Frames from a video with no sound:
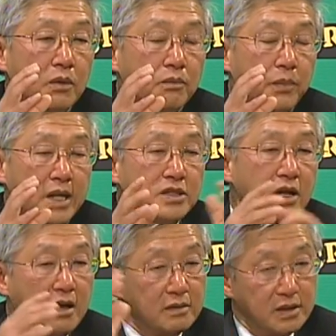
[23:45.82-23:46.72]
based
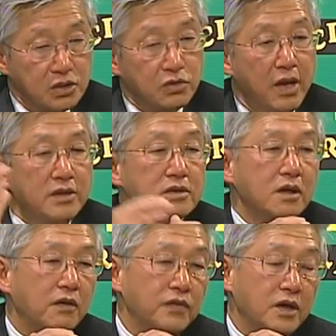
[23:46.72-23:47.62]
on the strengths
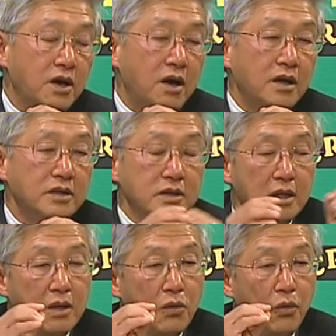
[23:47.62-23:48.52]
of the card,
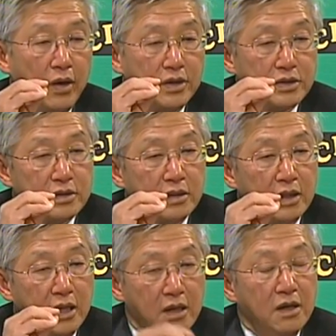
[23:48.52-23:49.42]
whereas
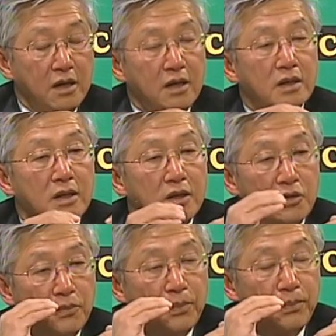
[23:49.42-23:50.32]
here
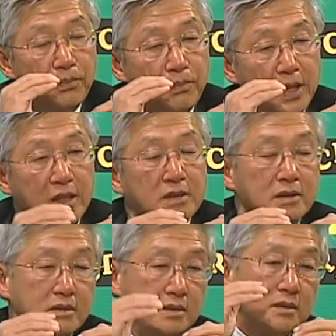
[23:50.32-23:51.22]
you bid
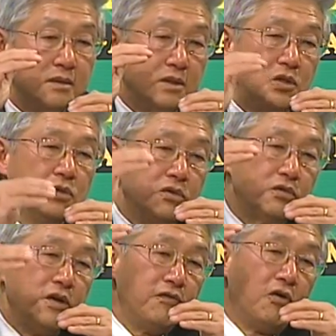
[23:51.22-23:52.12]
2,
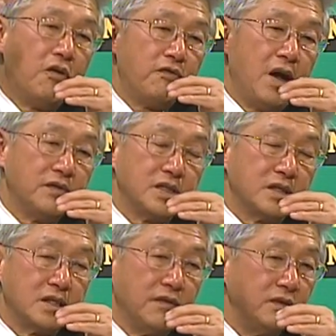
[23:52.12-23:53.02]
3, 4, 5,
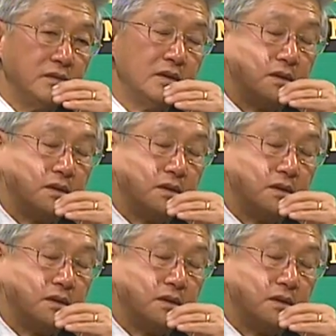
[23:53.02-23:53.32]
6, 7,